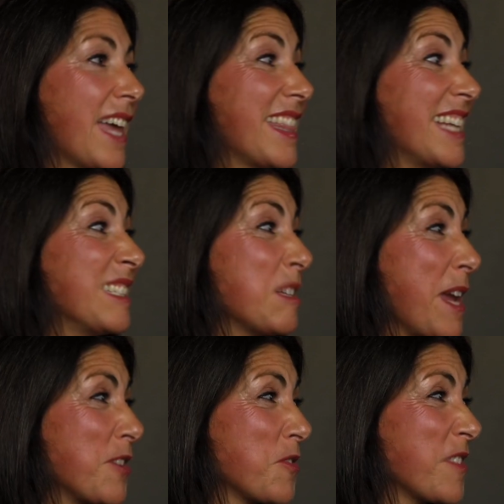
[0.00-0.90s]
And then to
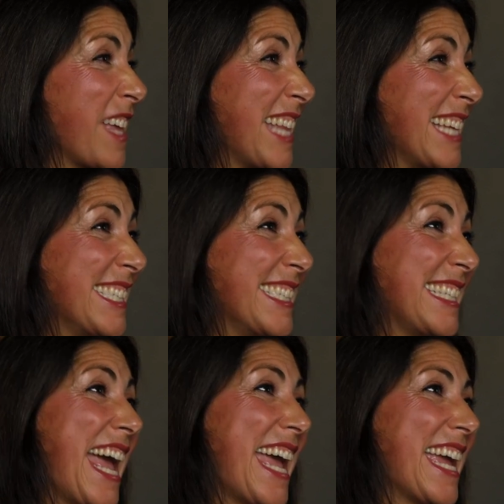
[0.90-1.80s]
make sure that they
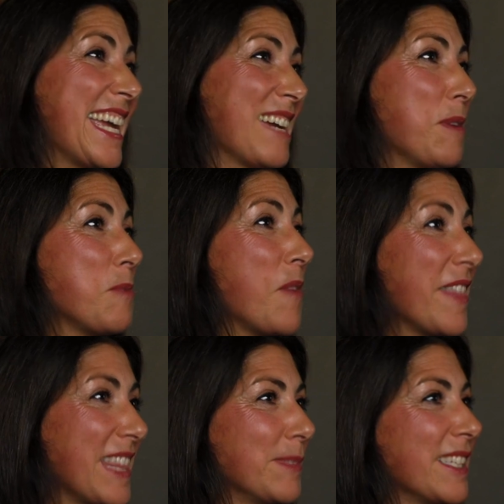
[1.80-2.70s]
stay. We
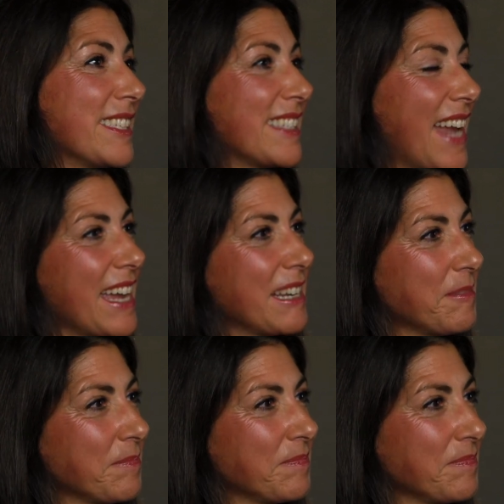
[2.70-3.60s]
want them to stay.